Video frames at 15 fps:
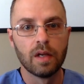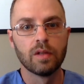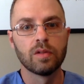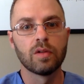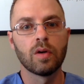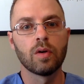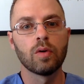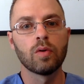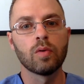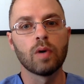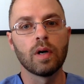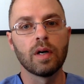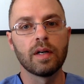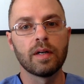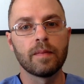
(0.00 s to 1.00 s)
So,
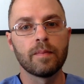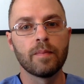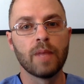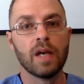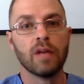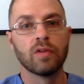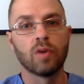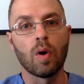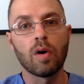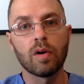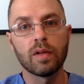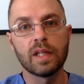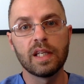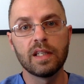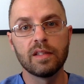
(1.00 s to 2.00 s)
um, so
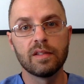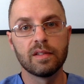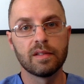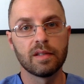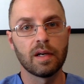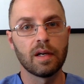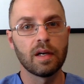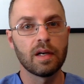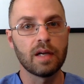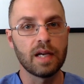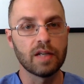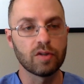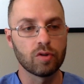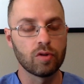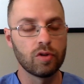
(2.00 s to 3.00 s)
all these uh,
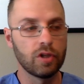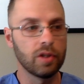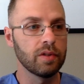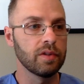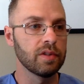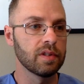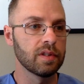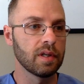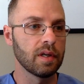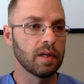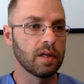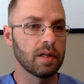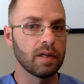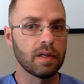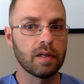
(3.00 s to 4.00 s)
estrogens
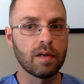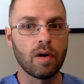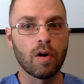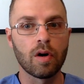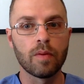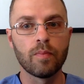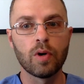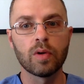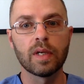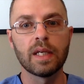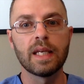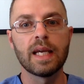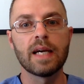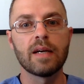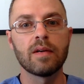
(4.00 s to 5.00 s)
uh, are
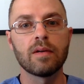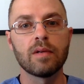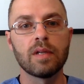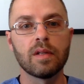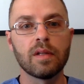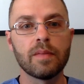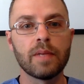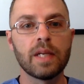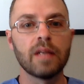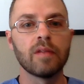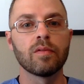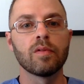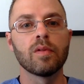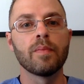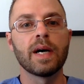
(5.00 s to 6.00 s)
broken down and
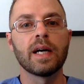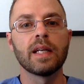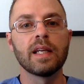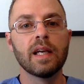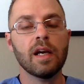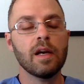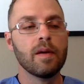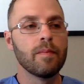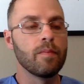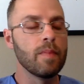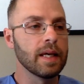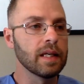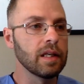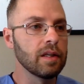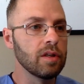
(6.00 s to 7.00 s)
eliminated through the body,
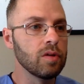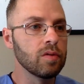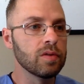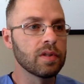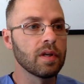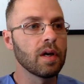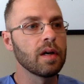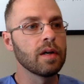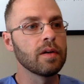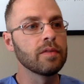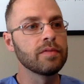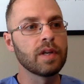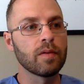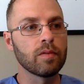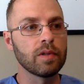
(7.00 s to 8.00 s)
making use
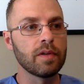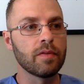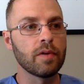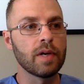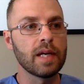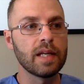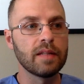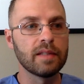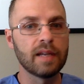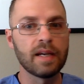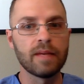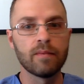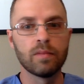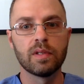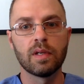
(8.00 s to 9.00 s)
of several different
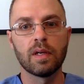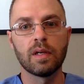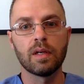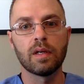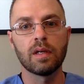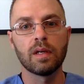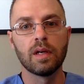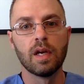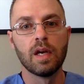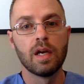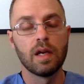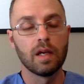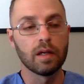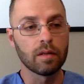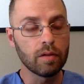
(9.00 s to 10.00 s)
enzymes, uh,
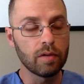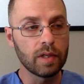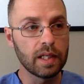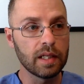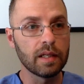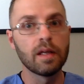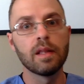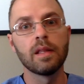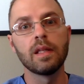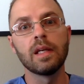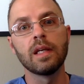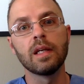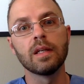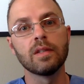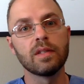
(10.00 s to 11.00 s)
including
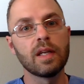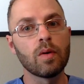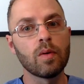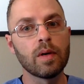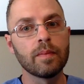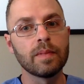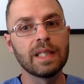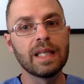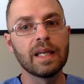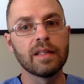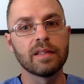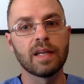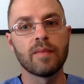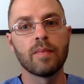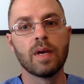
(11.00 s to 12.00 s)
the C O M T
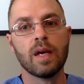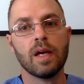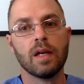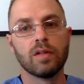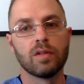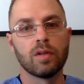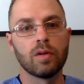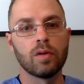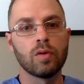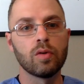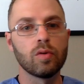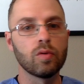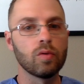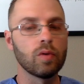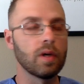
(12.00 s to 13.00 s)
enzyme. So
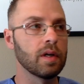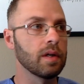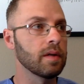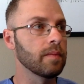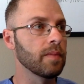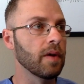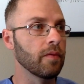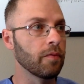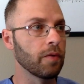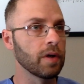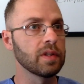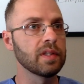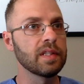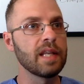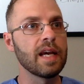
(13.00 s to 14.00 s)
um, the
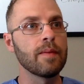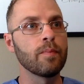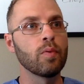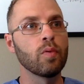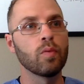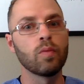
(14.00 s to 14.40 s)
first step